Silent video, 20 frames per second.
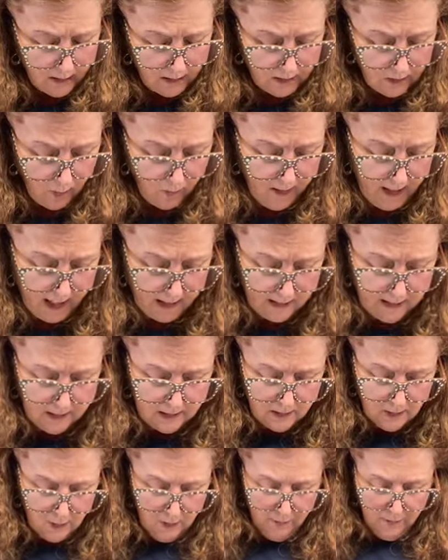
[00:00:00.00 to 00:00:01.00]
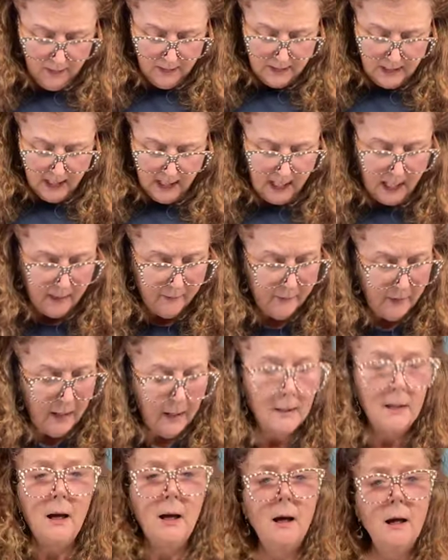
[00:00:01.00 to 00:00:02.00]
So that is a good thing to have,
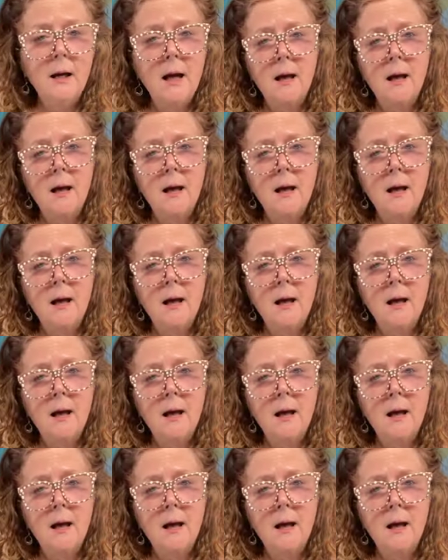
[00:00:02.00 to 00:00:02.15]
and